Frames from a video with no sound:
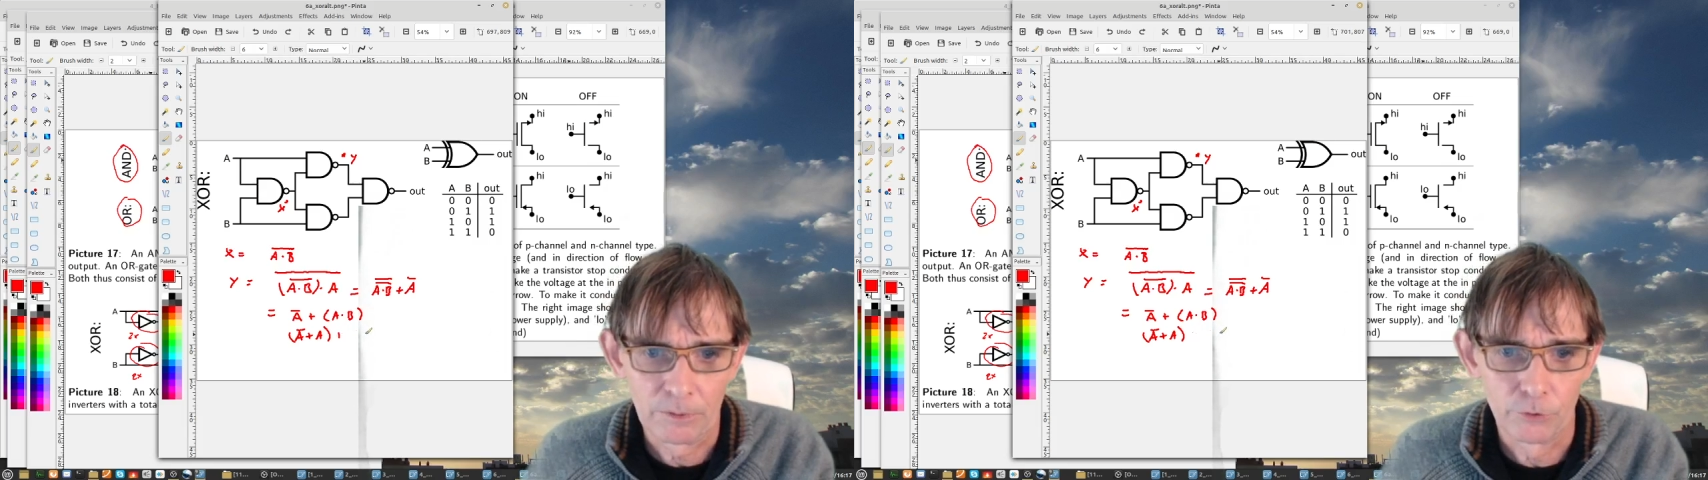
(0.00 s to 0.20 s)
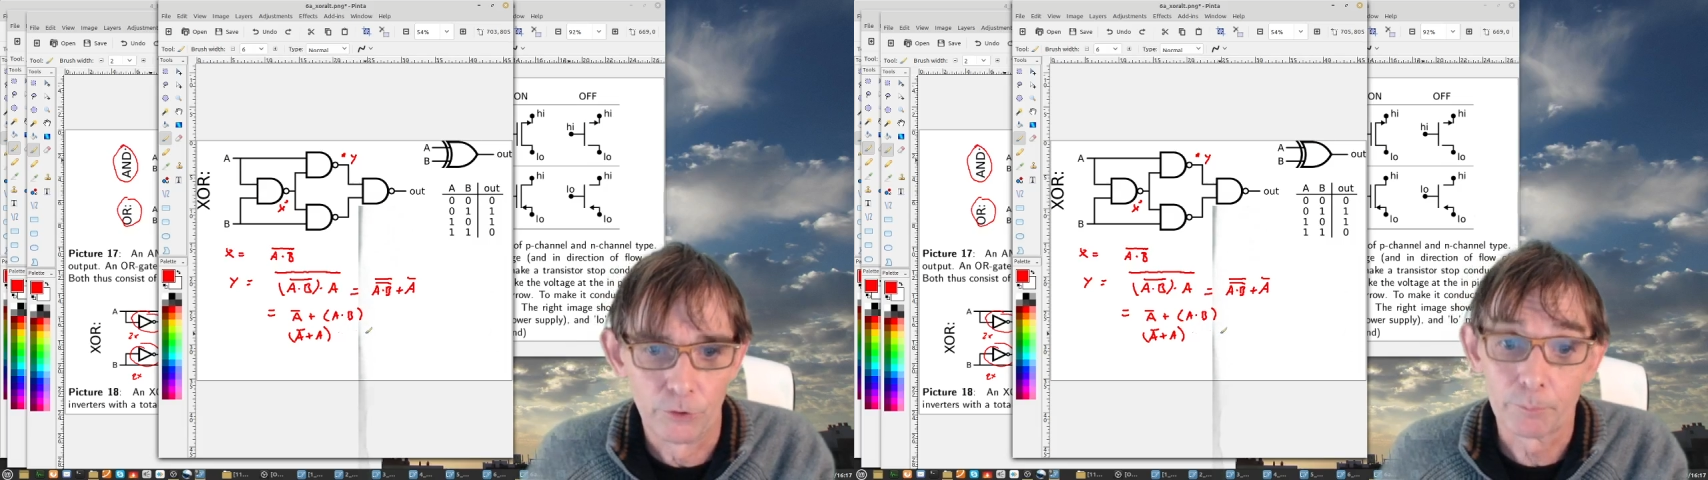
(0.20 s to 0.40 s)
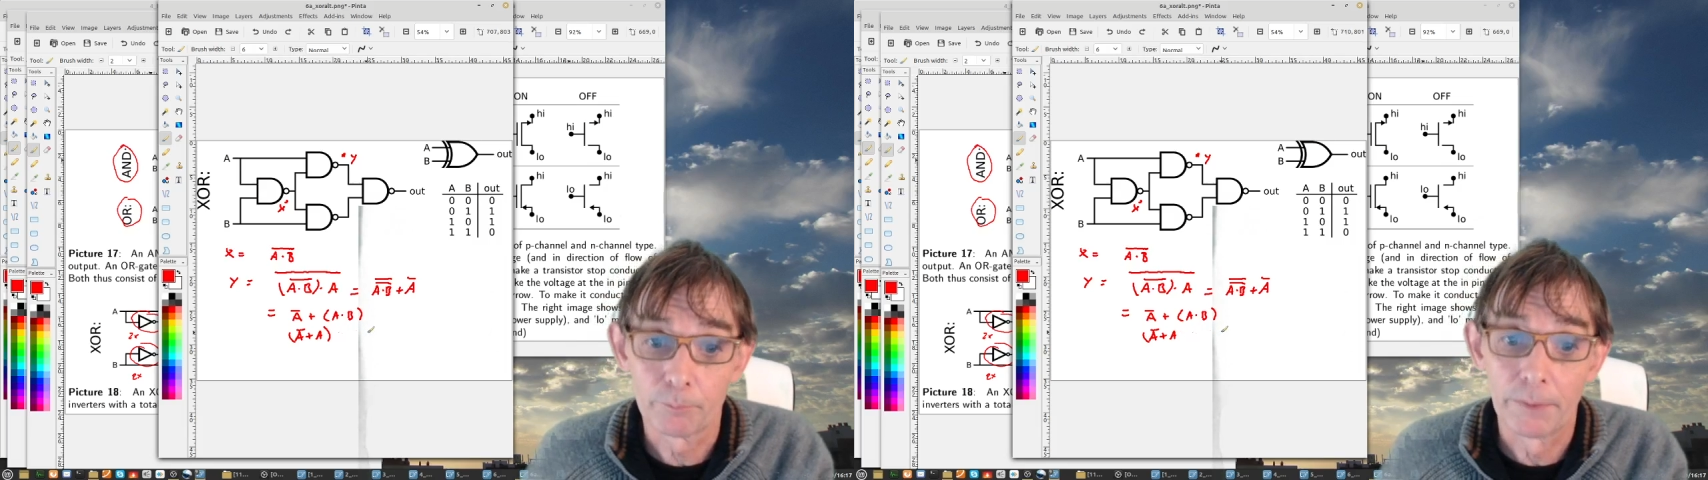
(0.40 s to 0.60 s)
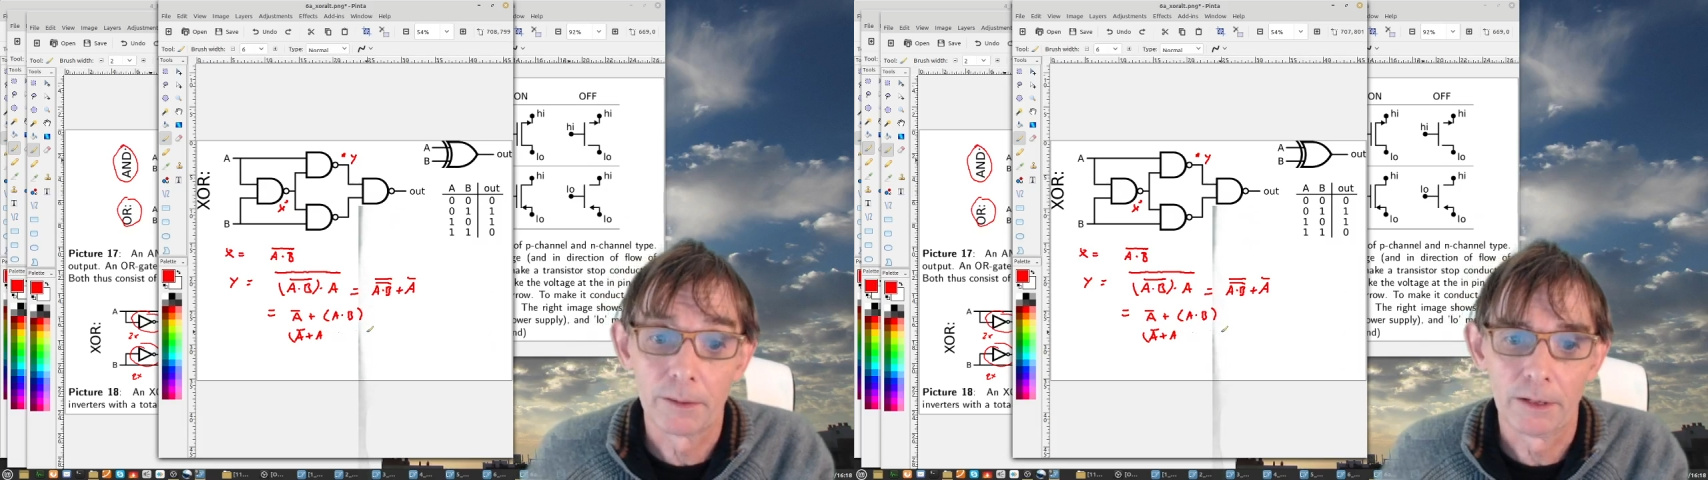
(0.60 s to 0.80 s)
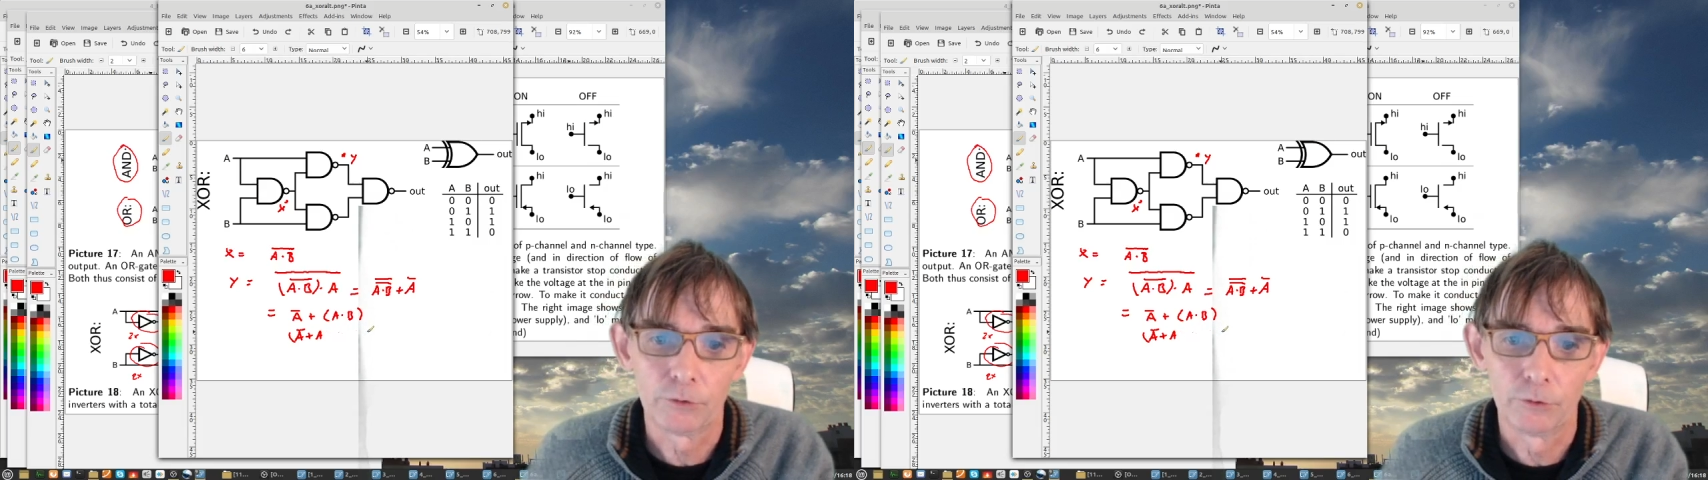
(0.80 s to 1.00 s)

should not make